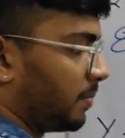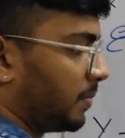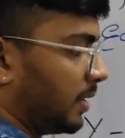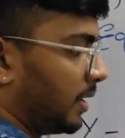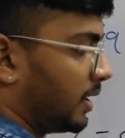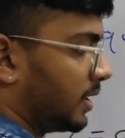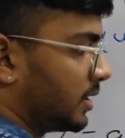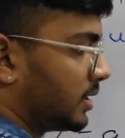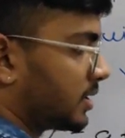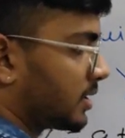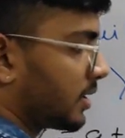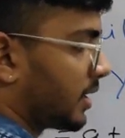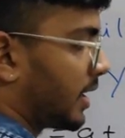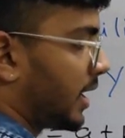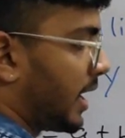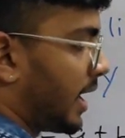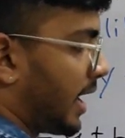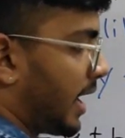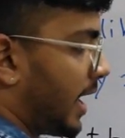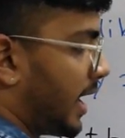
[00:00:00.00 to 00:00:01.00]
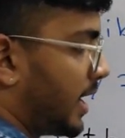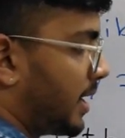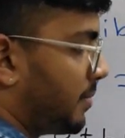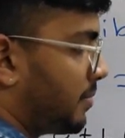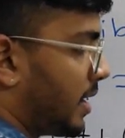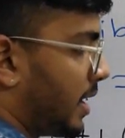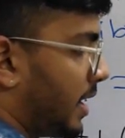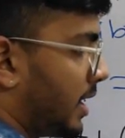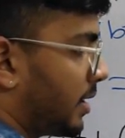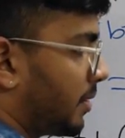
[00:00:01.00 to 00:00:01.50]
plus I
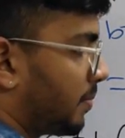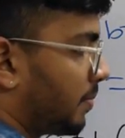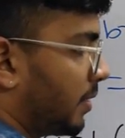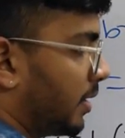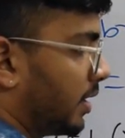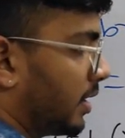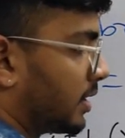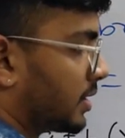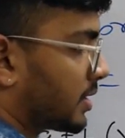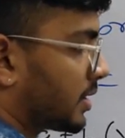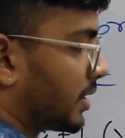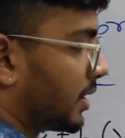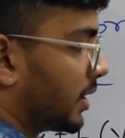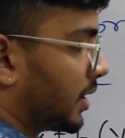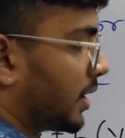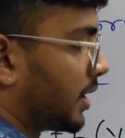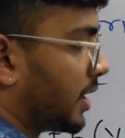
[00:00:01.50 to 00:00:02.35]
bar plus